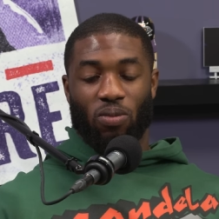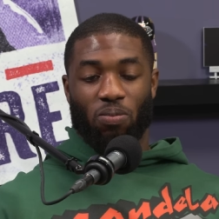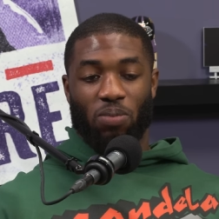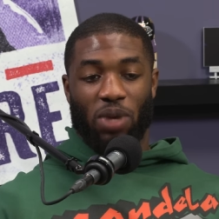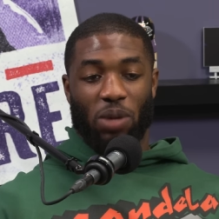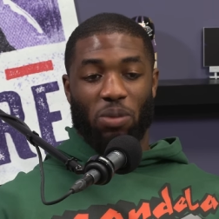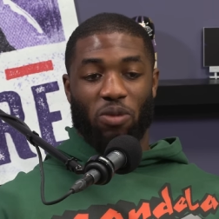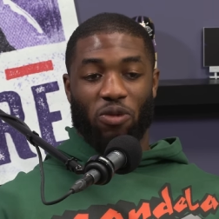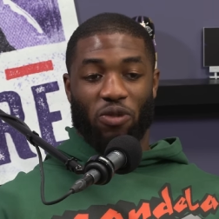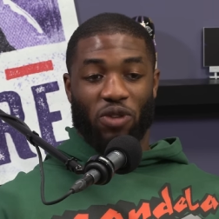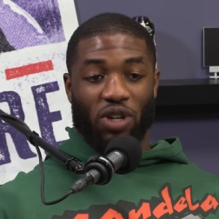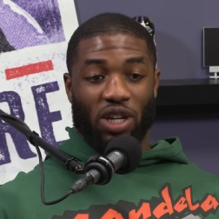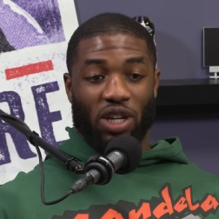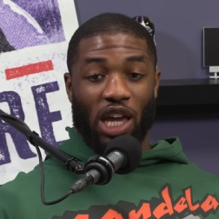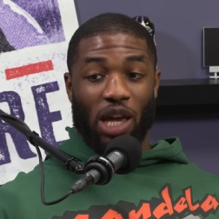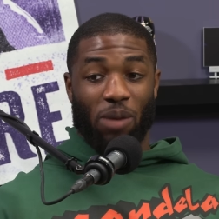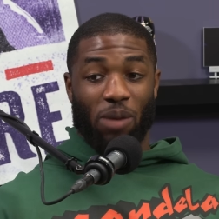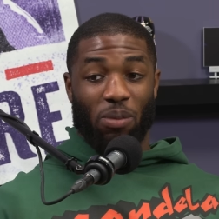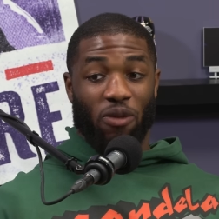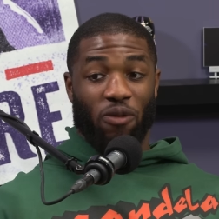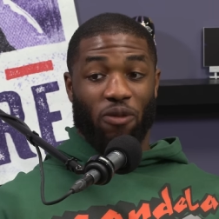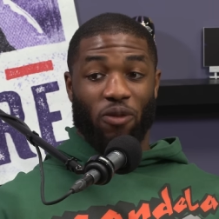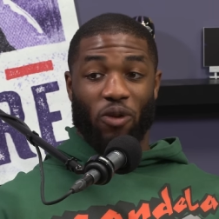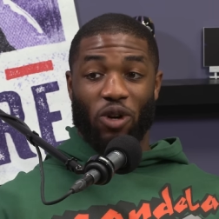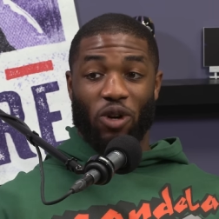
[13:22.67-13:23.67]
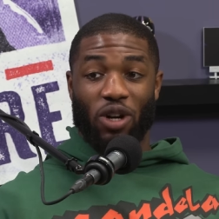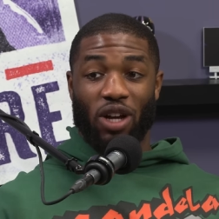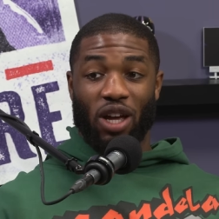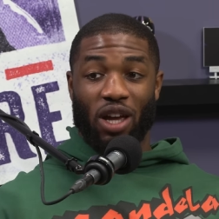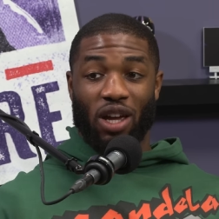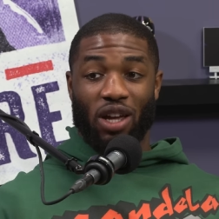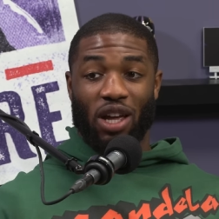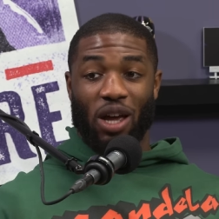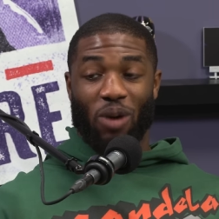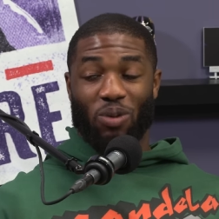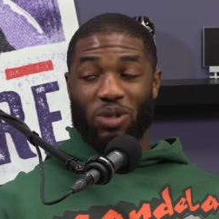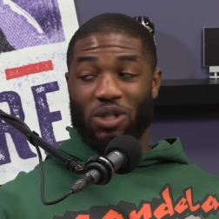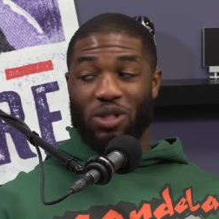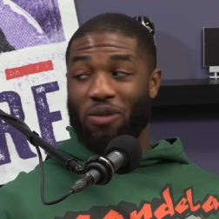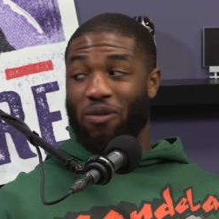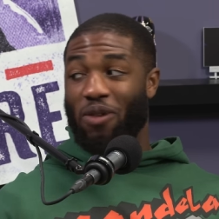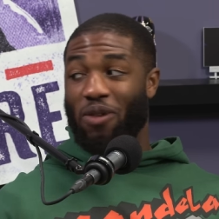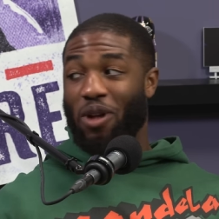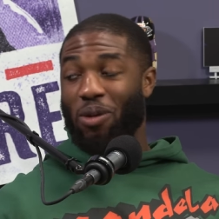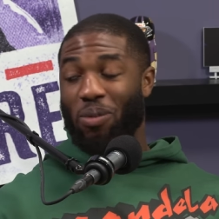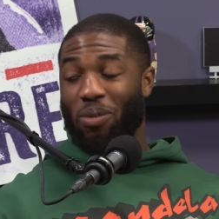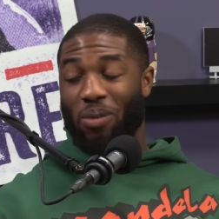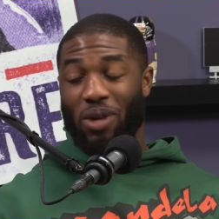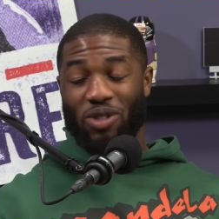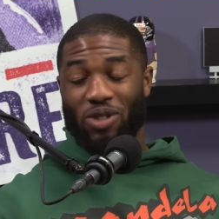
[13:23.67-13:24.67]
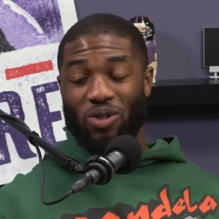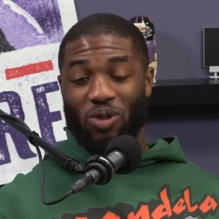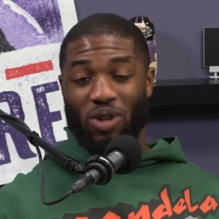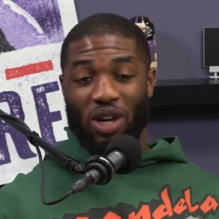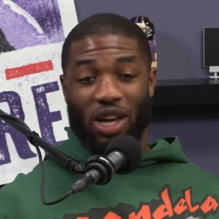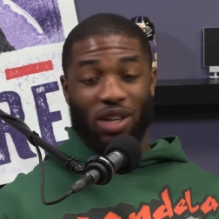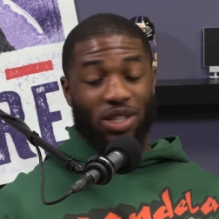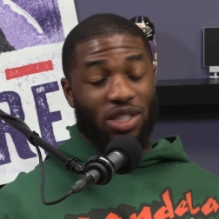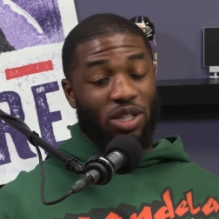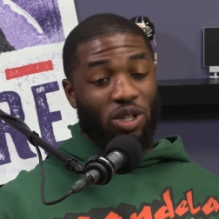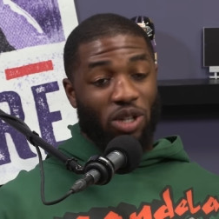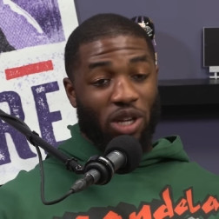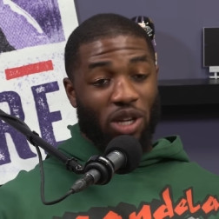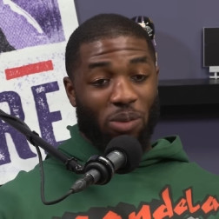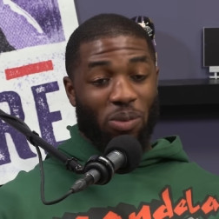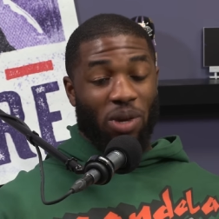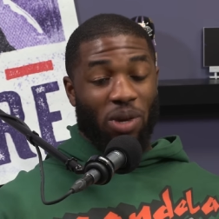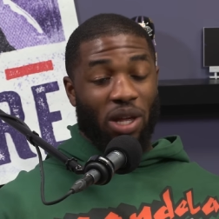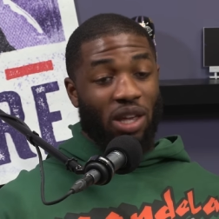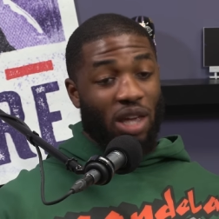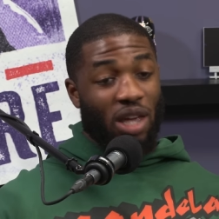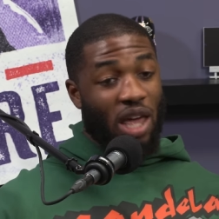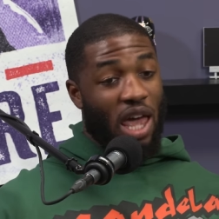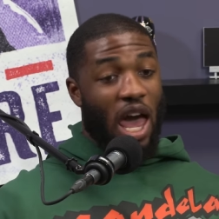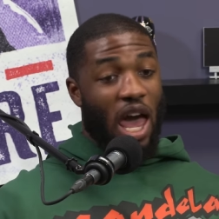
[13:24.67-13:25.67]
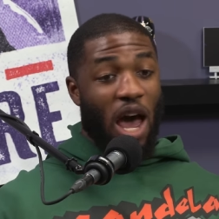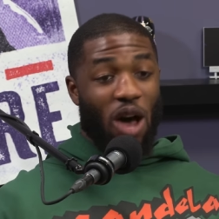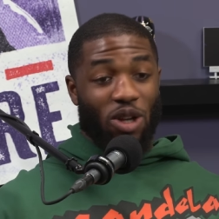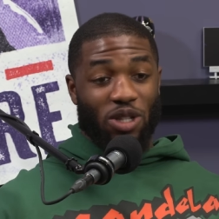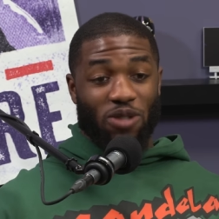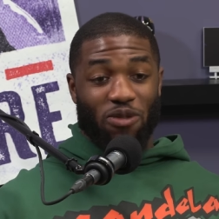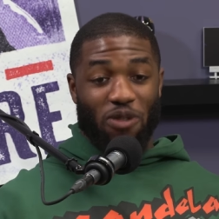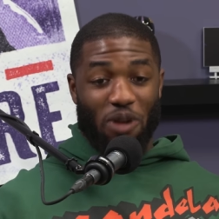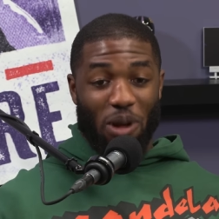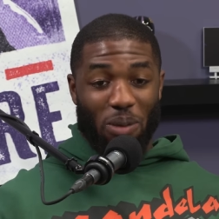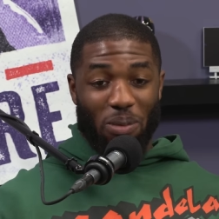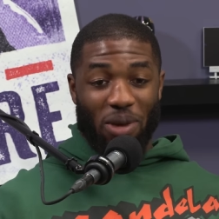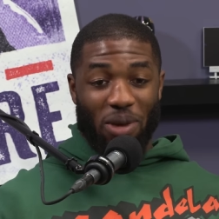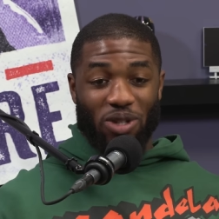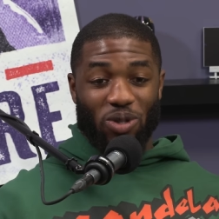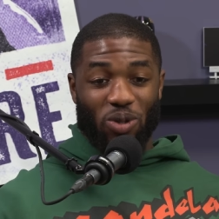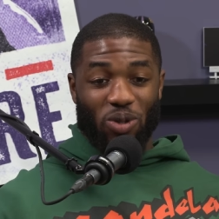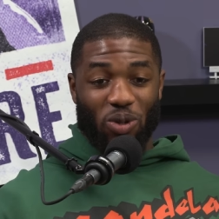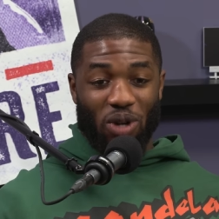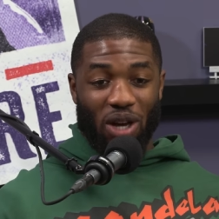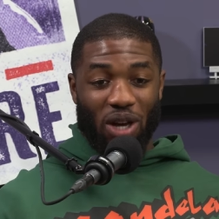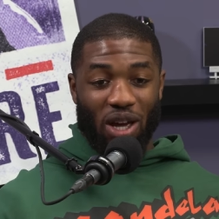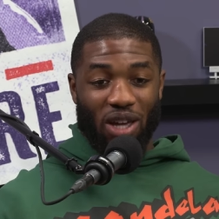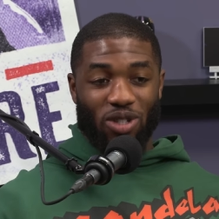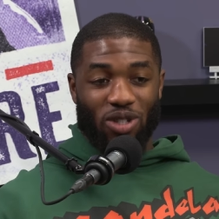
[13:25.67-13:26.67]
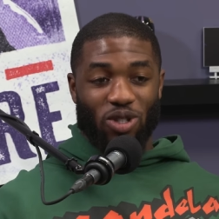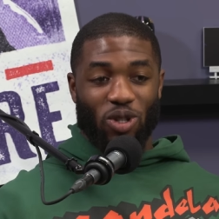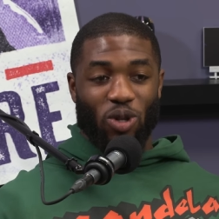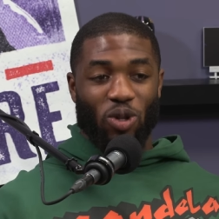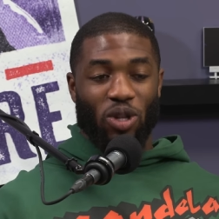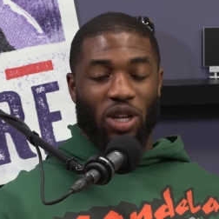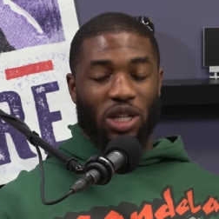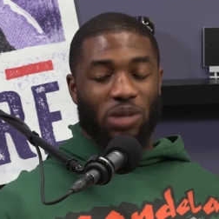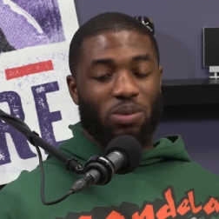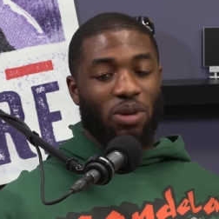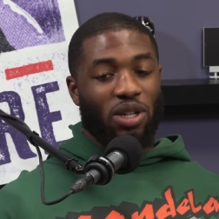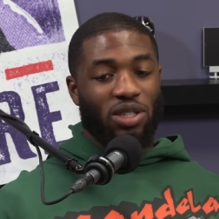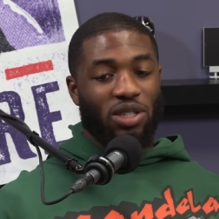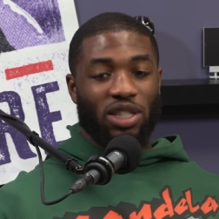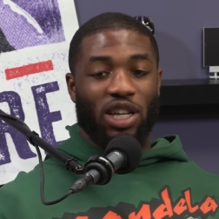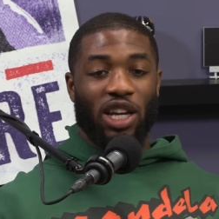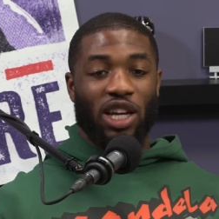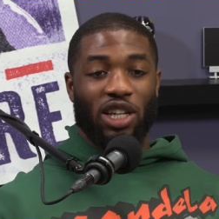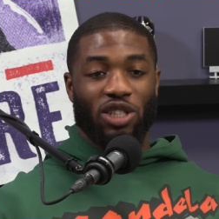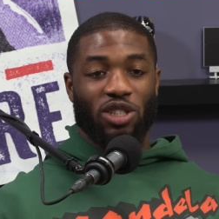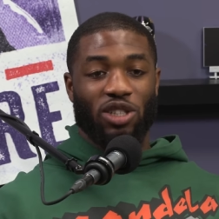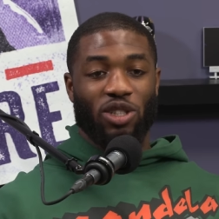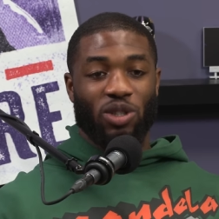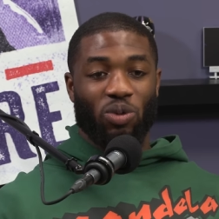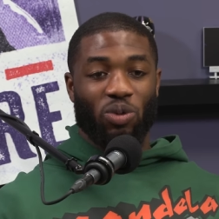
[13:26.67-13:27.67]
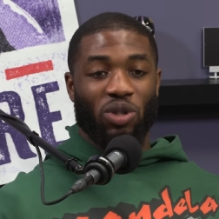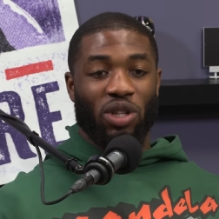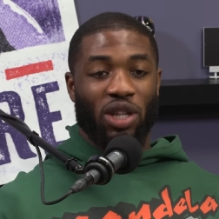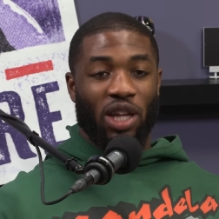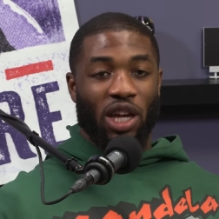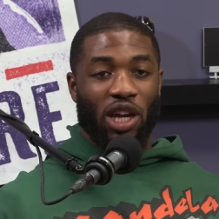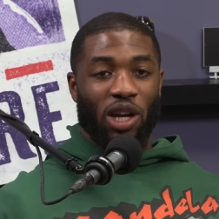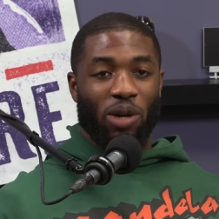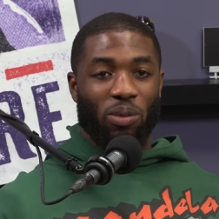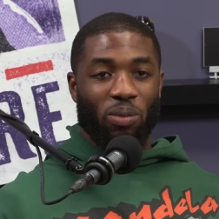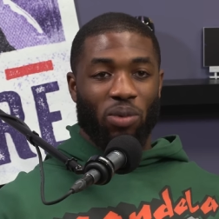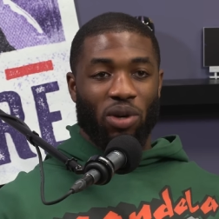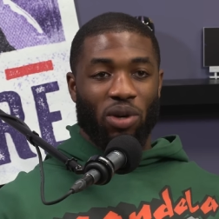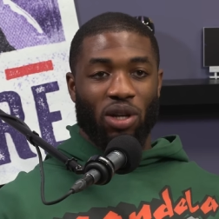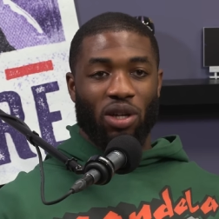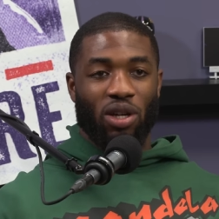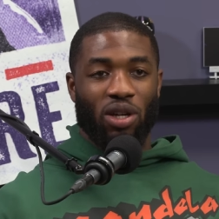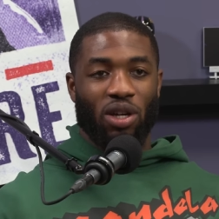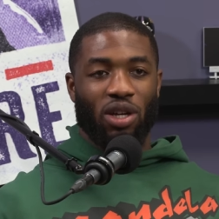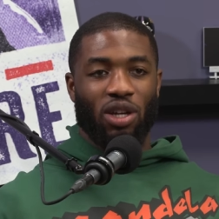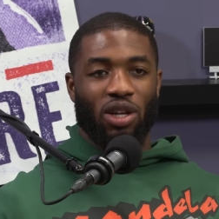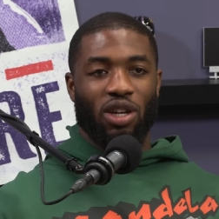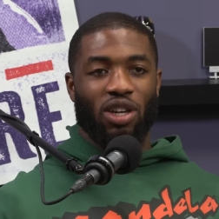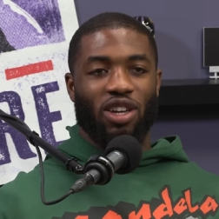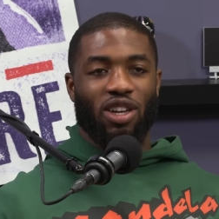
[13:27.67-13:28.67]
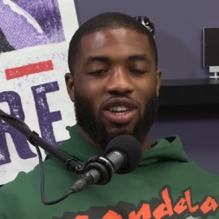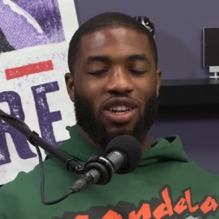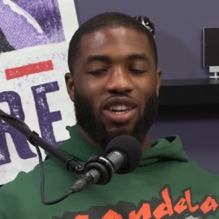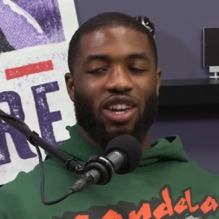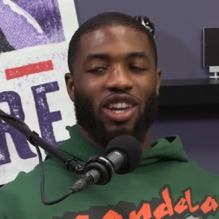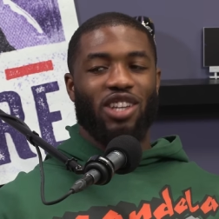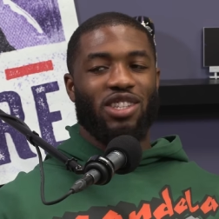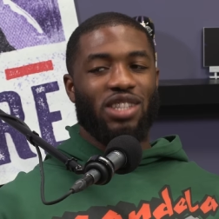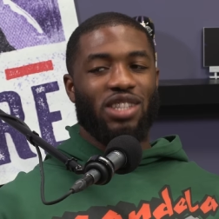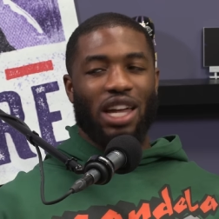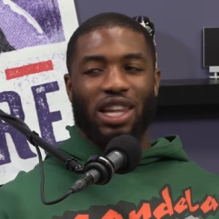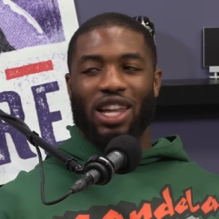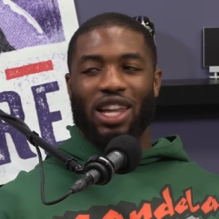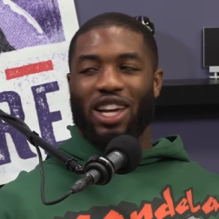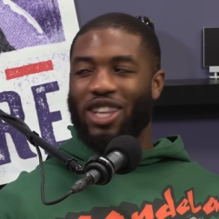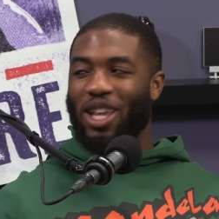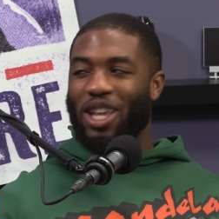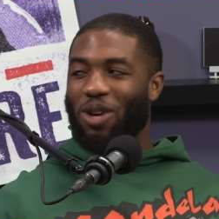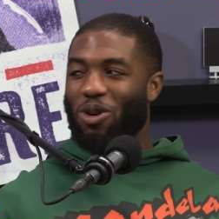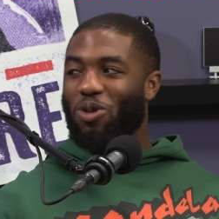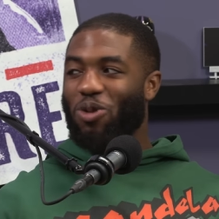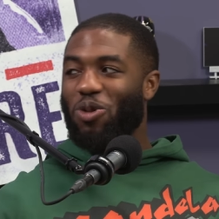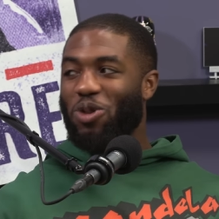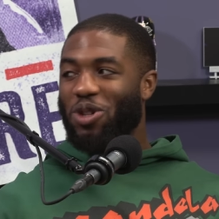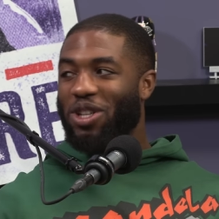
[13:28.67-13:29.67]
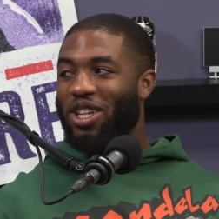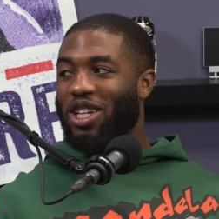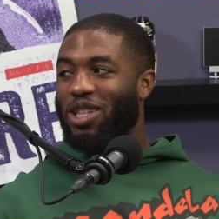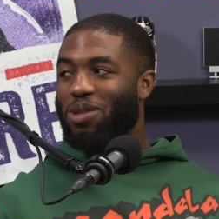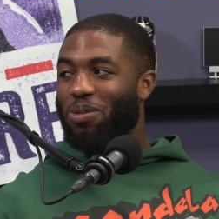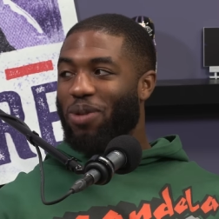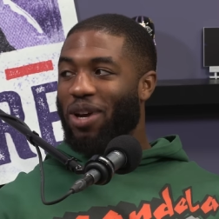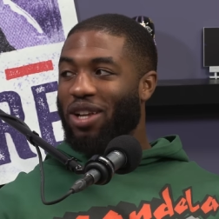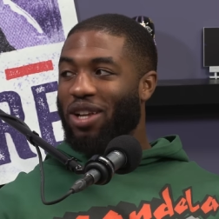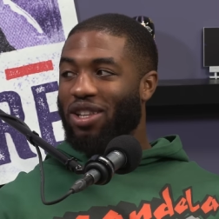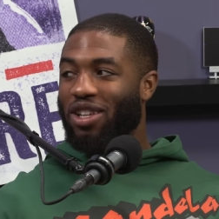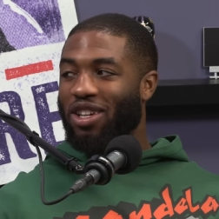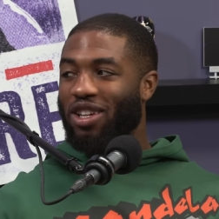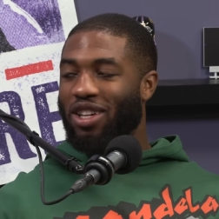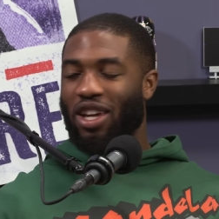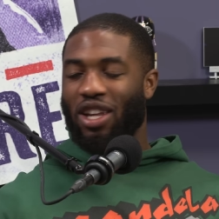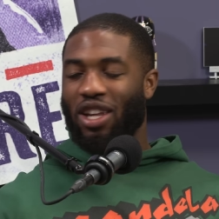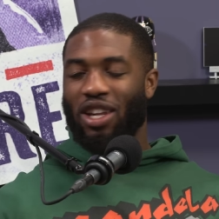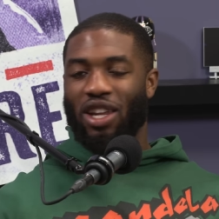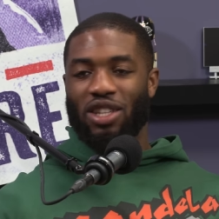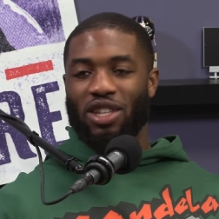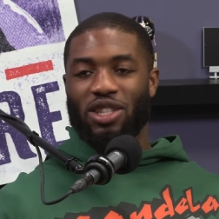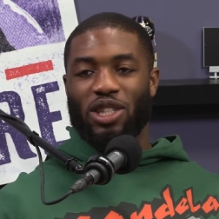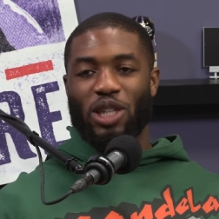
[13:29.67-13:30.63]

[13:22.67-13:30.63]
people forget before that I was a developmental guy. I still am, but I was a developmental guy, so the expectations were there, but it's right. not like they were really expecting, and then